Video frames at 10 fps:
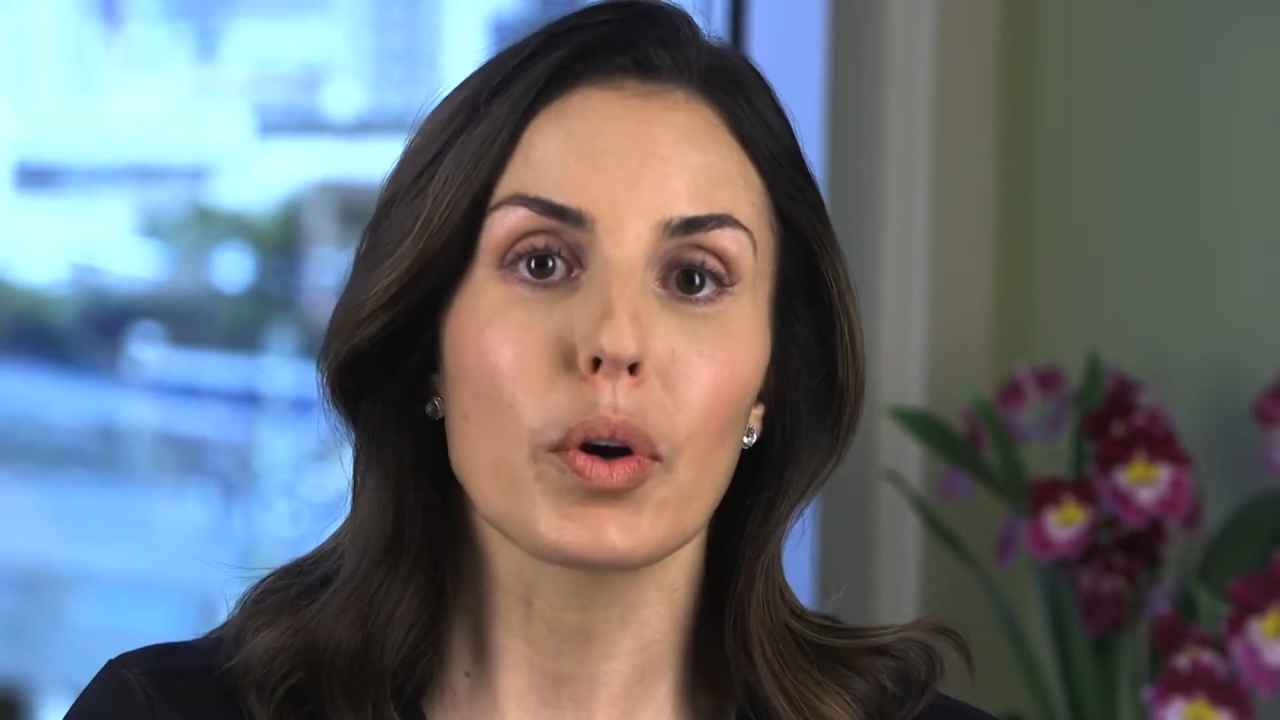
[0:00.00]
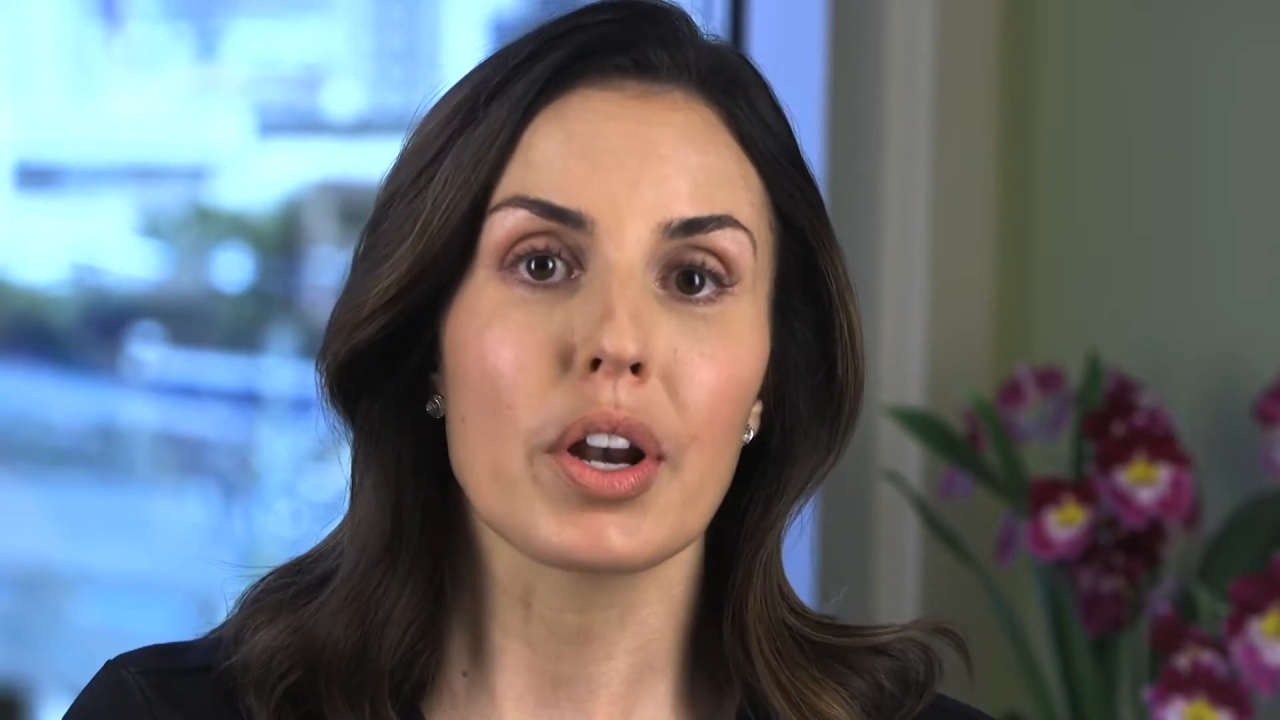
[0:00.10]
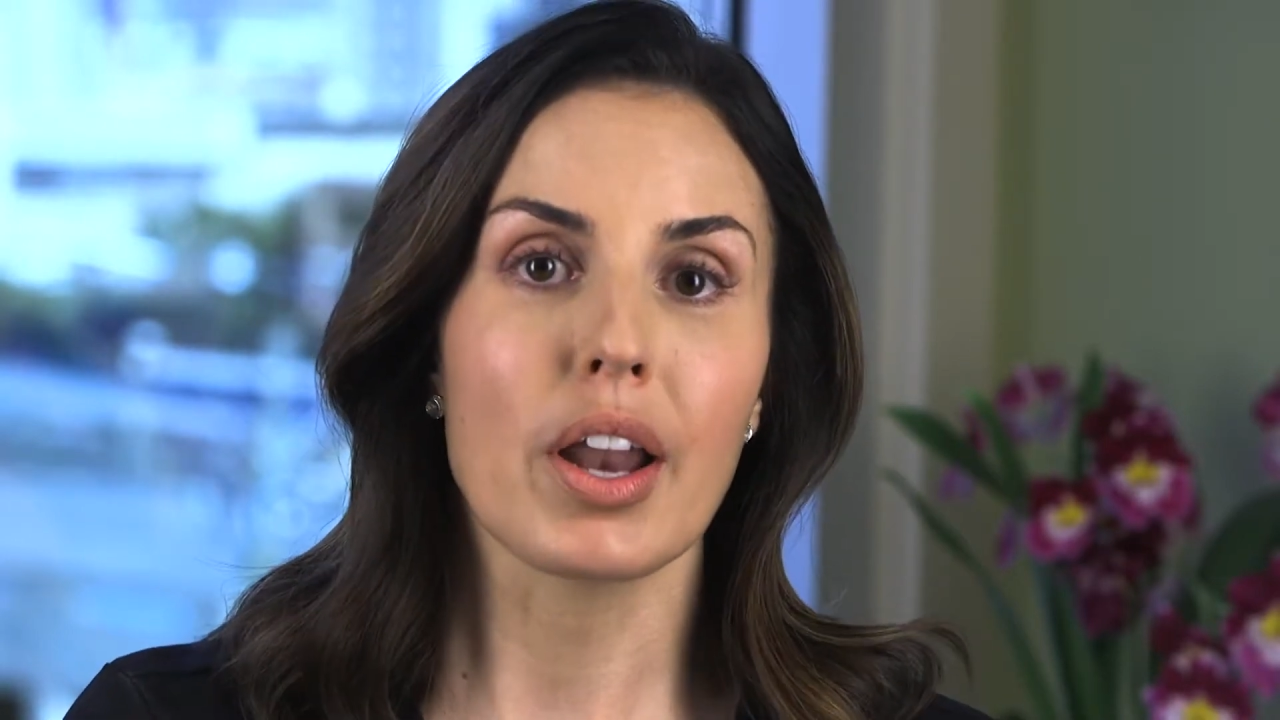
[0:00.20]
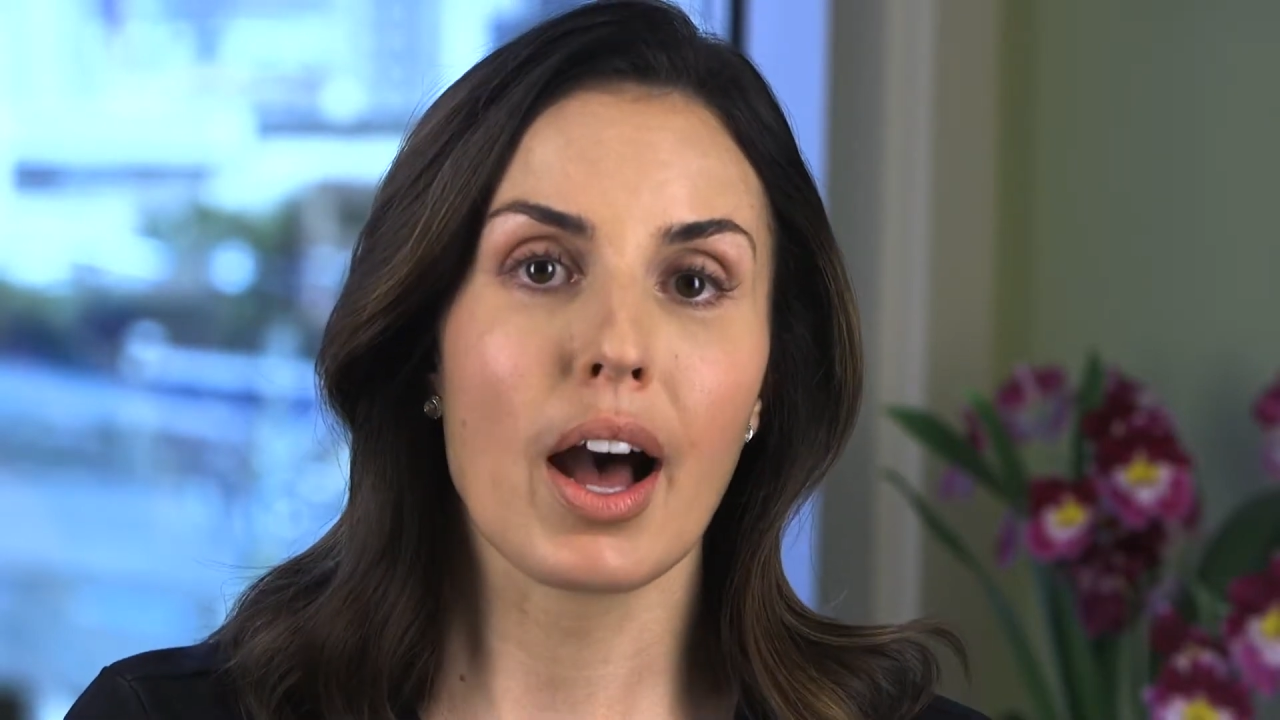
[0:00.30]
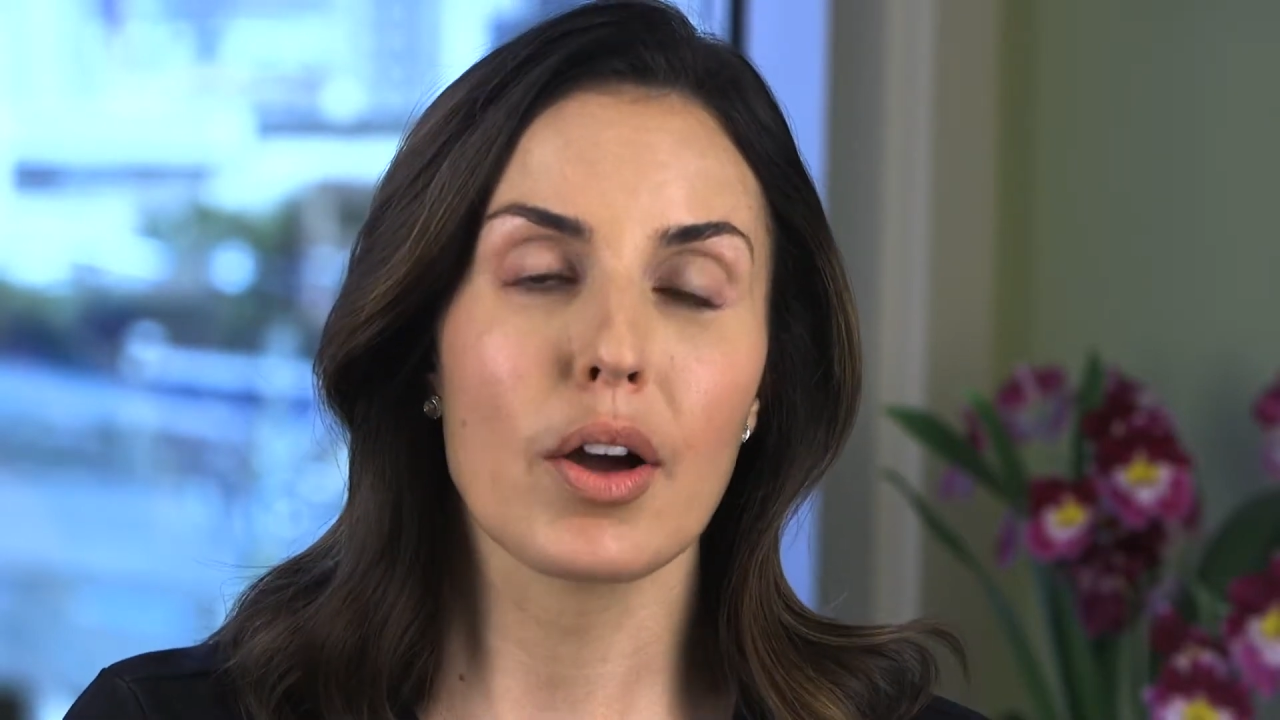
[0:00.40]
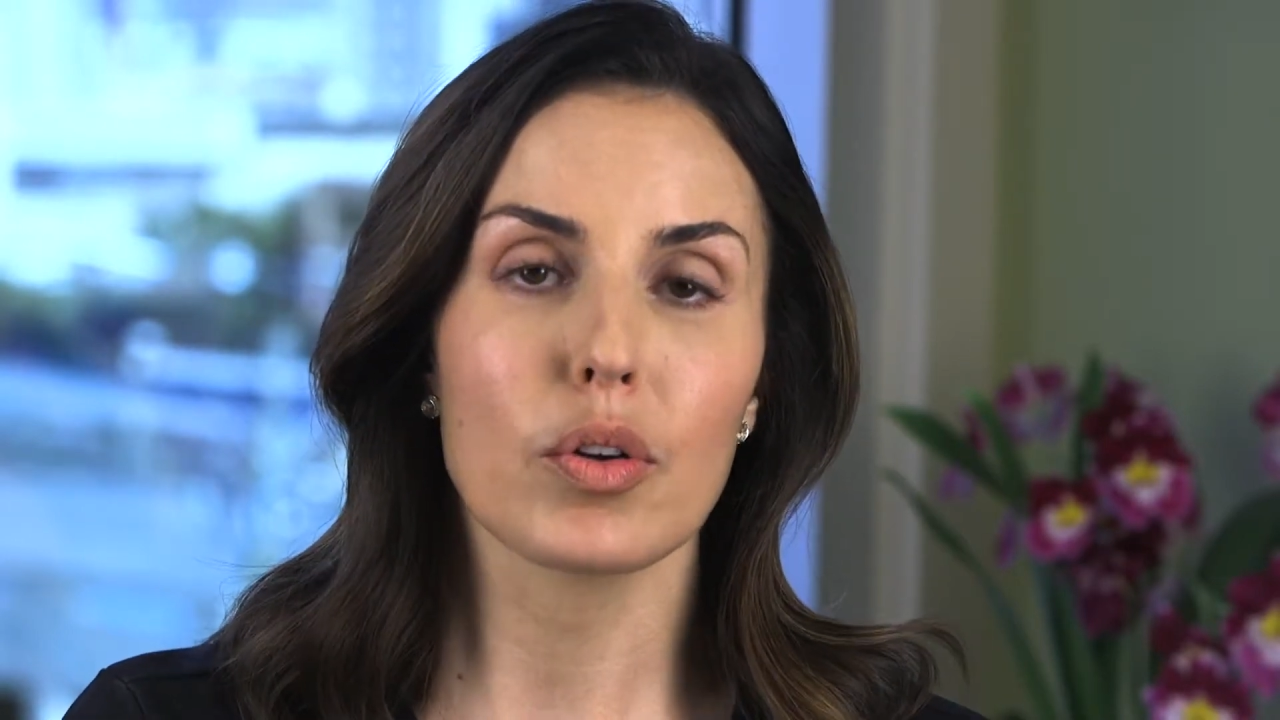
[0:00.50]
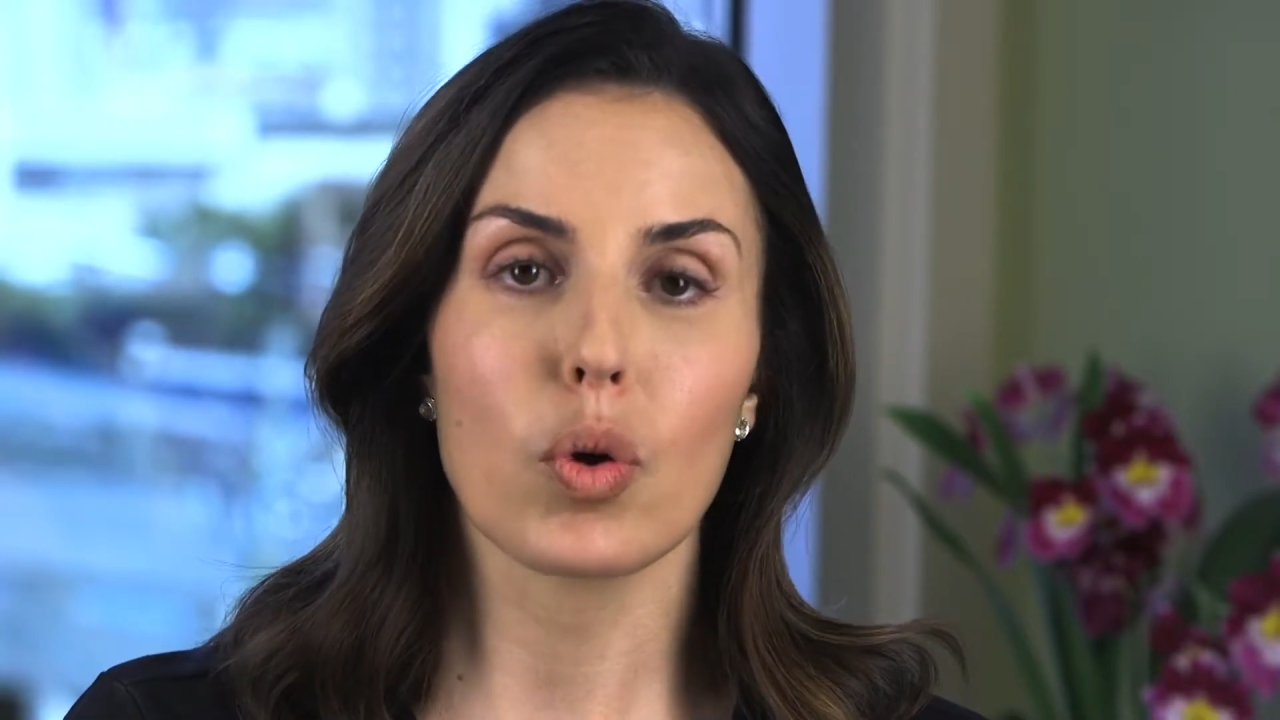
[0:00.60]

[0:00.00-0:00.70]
are not